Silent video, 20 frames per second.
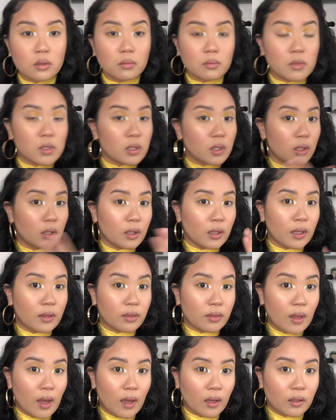Just gonna let
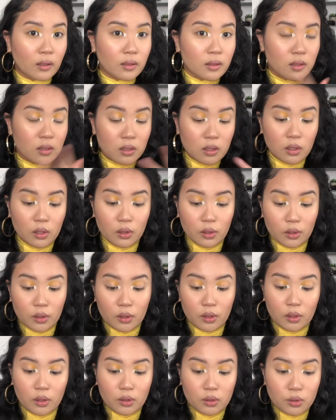that concealer
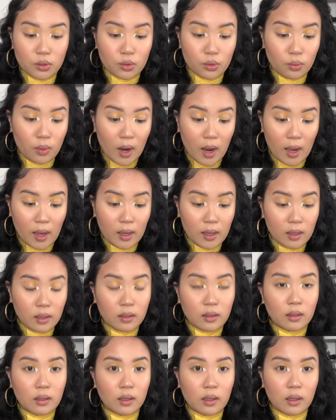dry
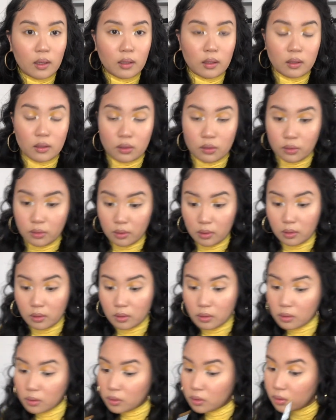and
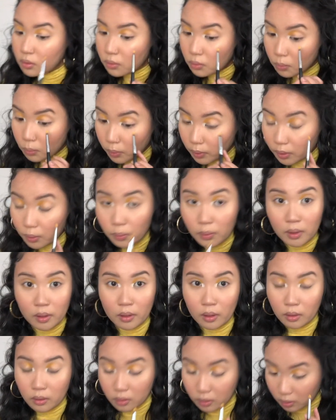work with
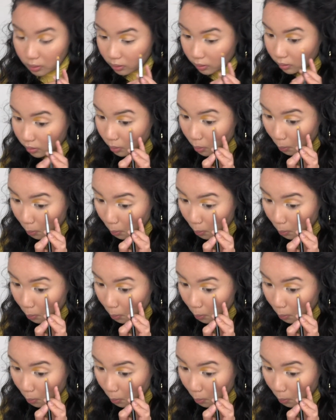underneath.